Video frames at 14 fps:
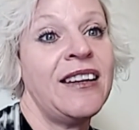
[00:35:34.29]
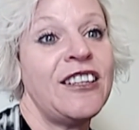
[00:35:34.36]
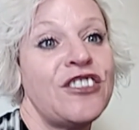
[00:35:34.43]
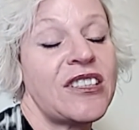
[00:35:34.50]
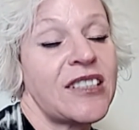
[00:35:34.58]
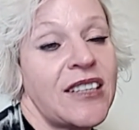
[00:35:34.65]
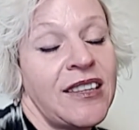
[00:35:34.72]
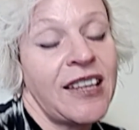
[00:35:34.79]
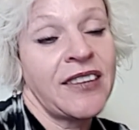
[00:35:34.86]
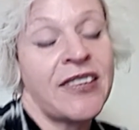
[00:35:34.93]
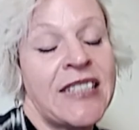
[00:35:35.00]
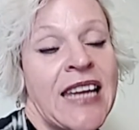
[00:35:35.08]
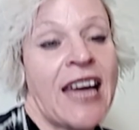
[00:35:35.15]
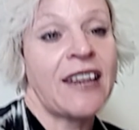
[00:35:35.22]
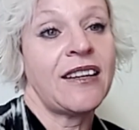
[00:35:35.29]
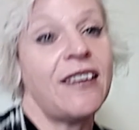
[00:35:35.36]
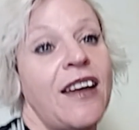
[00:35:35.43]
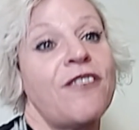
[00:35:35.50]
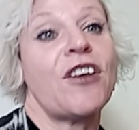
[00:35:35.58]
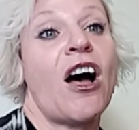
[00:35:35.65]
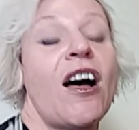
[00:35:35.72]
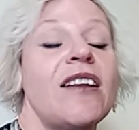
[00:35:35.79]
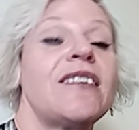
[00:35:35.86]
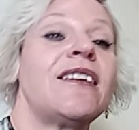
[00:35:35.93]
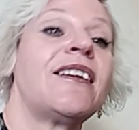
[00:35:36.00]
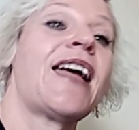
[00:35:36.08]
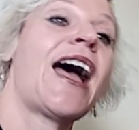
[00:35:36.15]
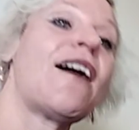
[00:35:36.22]
just to collect the data of not
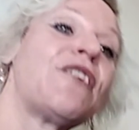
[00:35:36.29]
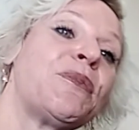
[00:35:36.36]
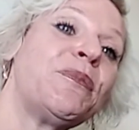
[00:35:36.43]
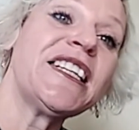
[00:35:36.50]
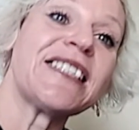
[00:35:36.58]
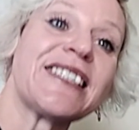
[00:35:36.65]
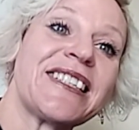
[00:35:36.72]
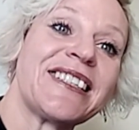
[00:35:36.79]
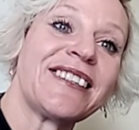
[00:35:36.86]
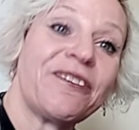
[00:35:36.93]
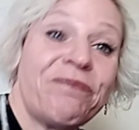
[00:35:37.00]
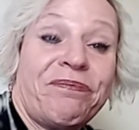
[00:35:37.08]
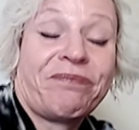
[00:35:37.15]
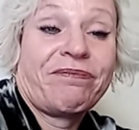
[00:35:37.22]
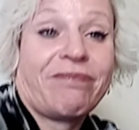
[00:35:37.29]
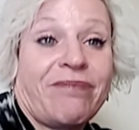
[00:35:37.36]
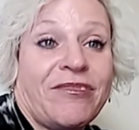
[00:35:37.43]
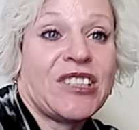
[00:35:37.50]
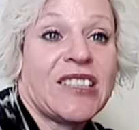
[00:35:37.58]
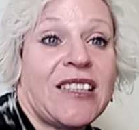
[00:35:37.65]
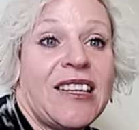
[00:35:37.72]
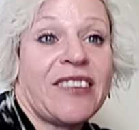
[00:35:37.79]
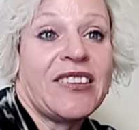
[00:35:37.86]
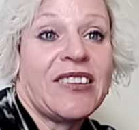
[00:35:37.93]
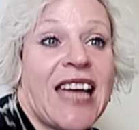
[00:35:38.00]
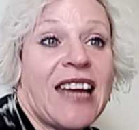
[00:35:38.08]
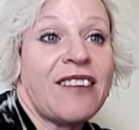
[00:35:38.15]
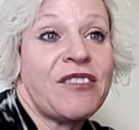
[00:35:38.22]
having bliss, just to collect the
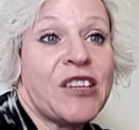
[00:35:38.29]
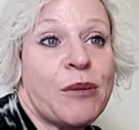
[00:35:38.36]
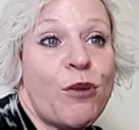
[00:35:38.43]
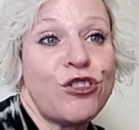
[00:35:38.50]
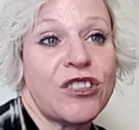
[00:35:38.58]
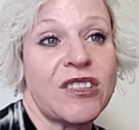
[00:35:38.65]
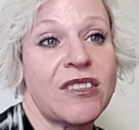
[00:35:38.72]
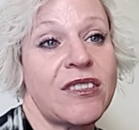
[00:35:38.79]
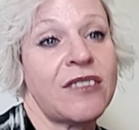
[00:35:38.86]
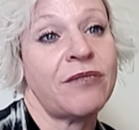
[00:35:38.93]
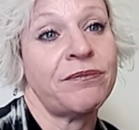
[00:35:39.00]
data of the emotions.